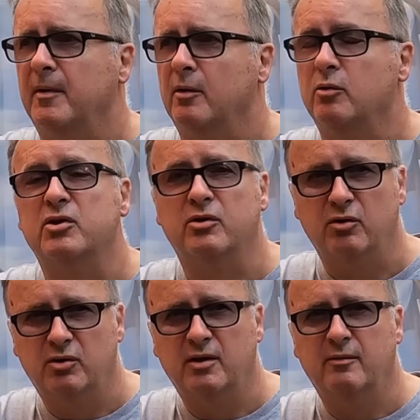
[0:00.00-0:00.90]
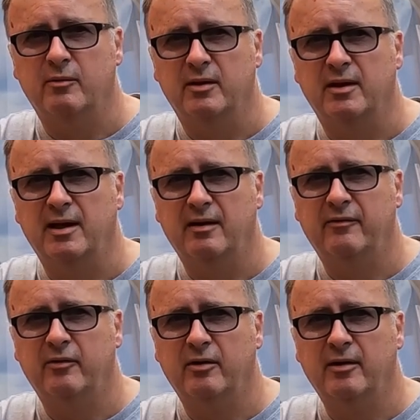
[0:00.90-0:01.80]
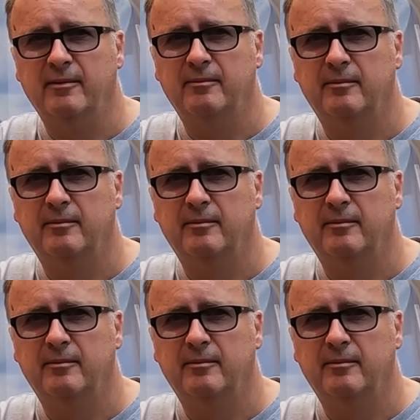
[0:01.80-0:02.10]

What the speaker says: I also used it with an air fryer